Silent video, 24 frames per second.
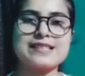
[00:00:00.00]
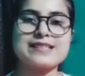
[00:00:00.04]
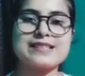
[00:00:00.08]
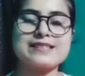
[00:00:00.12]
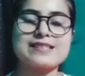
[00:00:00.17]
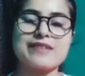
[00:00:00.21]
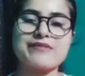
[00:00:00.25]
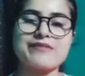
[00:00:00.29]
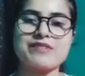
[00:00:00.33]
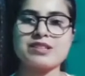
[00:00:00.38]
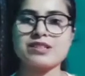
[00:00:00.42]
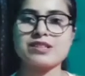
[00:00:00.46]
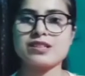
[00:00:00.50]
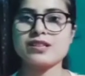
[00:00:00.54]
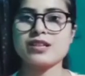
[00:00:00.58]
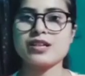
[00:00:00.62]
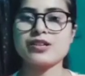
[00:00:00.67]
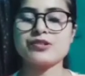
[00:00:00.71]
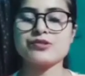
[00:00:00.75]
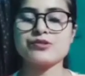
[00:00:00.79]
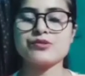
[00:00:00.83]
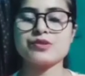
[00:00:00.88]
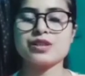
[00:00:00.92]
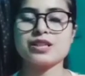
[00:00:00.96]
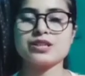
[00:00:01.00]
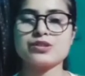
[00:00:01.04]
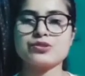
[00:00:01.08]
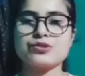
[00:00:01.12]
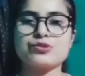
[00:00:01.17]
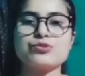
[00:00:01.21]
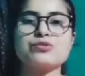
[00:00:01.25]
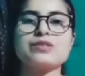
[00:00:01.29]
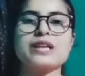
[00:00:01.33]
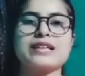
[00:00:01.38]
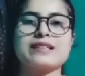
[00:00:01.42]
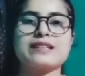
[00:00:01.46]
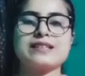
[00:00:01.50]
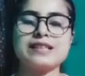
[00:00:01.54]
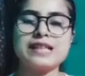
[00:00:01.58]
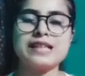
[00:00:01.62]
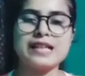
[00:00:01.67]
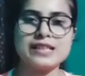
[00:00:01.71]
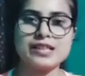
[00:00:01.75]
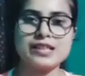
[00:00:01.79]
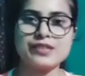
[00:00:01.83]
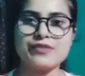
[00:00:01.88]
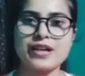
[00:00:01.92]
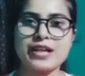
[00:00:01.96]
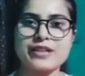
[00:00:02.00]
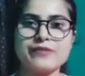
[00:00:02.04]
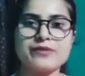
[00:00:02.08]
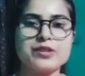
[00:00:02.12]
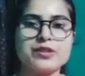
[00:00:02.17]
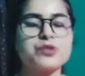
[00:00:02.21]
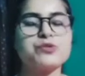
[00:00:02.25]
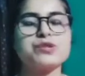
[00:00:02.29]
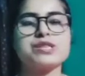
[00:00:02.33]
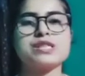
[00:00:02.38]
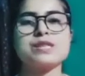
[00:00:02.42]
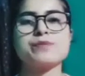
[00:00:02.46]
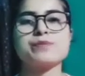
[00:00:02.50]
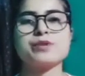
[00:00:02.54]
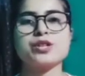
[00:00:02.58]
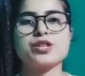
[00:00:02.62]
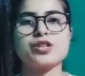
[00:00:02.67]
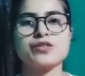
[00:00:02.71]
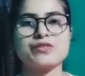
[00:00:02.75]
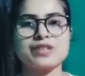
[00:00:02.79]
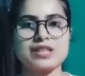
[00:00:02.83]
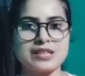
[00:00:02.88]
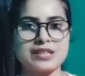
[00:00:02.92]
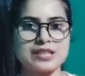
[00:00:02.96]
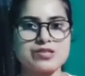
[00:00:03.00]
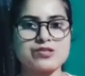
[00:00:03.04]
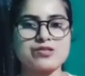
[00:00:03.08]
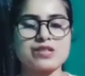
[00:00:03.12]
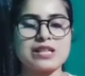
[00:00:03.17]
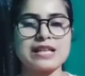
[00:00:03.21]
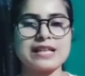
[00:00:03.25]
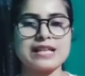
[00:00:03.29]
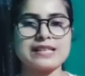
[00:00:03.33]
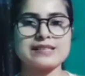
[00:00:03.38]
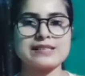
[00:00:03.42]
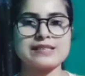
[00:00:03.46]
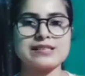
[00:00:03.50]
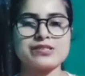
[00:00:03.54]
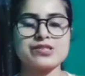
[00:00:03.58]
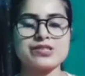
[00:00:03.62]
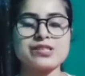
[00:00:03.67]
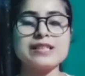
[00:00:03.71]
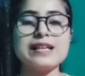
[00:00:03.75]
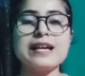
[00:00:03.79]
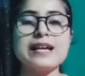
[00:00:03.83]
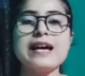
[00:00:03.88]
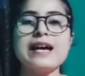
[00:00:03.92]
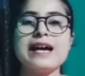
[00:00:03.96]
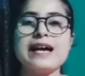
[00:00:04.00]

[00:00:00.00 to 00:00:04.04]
that 1700 to 1995, it was a period of industrialization,